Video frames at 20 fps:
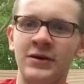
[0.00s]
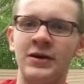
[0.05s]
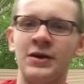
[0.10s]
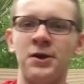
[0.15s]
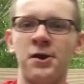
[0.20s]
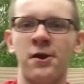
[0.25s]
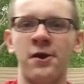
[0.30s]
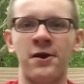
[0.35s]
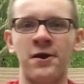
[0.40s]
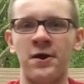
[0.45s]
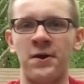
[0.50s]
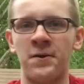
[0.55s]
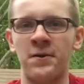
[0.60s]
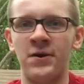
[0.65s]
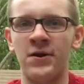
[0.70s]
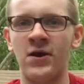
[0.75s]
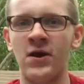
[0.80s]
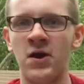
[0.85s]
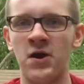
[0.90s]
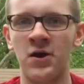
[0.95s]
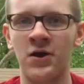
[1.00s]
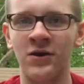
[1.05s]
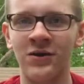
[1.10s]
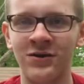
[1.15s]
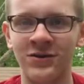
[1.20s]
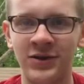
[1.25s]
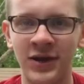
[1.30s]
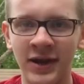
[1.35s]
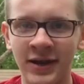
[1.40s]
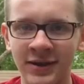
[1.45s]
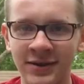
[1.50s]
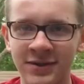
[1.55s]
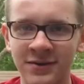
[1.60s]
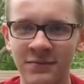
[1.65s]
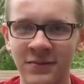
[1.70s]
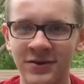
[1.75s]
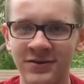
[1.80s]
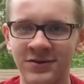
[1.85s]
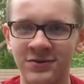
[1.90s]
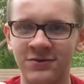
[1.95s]
Alright, now, Jay gets a
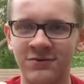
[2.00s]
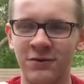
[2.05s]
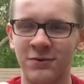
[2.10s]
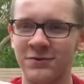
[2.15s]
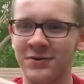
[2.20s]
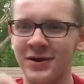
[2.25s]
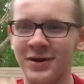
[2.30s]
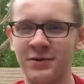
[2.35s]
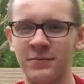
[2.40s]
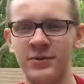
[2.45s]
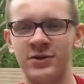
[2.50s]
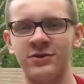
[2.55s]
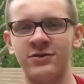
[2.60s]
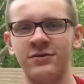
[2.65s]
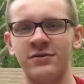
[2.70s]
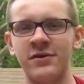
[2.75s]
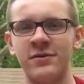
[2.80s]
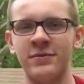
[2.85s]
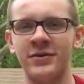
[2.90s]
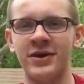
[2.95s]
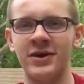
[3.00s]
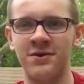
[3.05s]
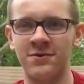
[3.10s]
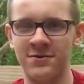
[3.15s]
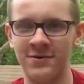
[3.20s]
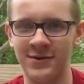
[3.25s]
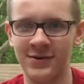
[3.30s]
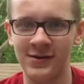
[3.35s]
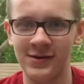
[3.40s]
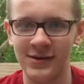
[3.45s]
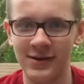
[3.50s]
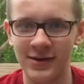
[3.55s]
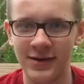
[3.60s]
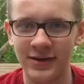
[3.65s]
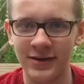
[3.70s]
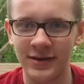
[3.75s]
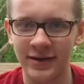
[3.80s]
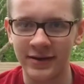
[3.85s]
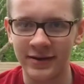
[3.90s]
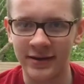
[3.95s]
message from a random Instagram account
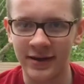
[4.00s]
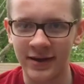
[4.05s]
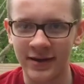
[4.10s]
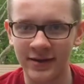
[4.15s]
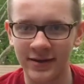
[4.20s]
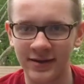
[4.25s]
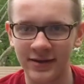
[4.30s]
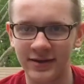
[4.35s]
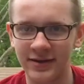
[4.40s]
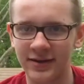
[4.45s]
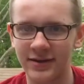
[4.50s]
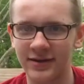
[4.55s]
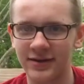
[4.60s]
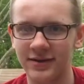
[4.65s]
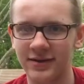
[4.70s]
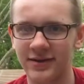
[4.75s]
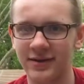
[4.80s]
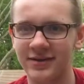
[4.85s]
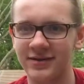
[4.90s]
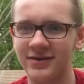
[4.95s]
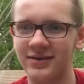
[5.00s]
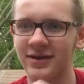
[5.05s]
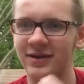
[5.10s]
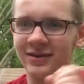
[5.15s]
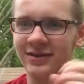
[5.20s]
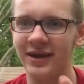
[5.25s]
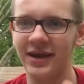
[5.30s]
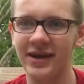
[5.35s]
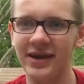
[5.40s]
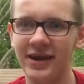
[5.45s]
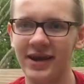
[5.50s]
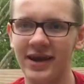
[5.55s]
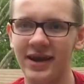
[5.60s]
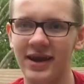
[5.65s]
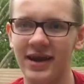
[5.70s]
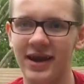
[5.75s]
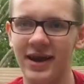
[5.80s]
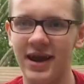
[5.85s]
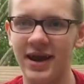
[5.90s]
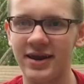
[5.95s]
that it's a link
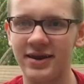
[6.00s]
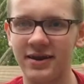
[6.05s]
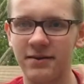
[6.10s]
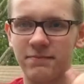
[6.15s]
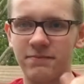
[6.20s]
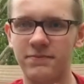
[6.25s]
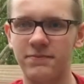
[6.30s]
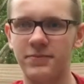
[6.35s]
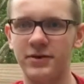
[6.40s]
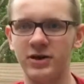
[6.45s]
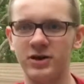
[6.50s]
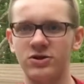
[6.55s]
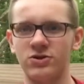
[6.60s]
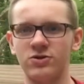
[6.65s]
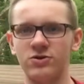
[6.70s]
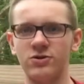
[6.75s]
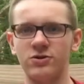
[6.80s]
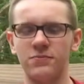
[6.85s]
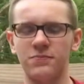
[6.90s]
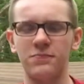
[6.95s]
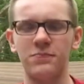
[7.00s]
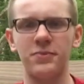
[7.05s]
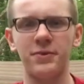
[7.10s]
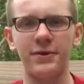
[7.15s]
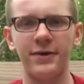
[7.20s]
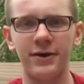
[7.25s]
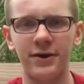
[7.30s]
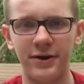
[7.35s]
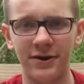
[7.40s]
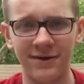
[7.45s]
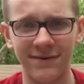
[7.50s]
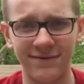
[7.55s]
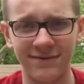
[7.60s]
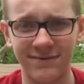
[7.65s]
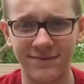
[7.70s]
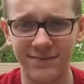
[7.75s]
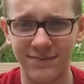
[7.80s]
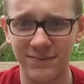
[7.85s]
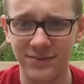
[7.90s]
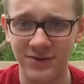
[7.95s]
and a picture of
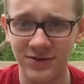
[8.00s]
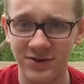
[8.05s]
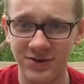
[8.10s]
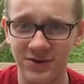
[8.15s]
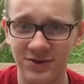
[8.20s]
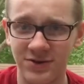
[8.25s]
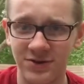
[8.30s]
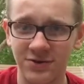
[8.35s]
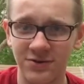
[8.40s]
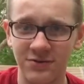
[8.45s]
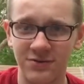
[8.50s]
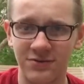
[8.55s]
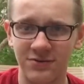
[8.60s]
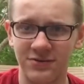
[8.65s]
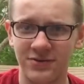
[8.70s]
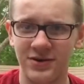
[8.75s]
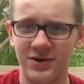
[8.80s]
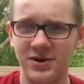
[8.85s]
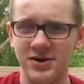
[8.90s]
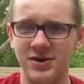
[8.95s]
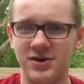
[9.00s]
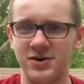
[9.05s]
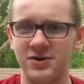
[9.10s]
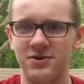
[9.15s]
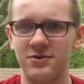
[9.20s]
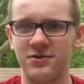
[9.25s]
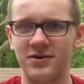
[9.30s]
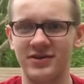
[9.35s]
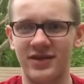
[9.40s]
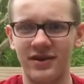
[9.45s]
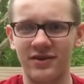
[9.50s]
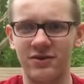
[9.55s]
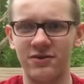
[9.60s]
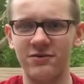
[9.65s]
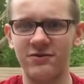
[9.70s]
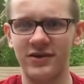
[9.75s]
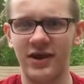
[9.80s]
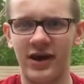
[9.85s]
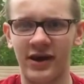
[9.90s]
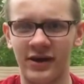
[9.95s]
June, who has
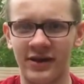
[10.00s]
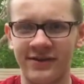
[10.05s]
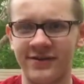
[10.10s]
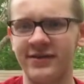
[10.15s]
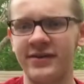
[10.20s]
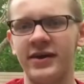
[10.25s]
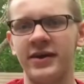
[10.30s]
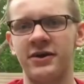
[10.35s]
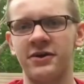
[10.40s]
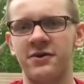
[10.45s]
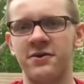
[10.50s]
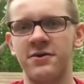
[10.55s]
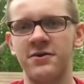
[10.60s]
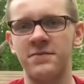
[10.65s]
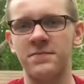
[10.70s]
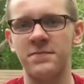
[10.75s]
tattoos on, sitting on a curb.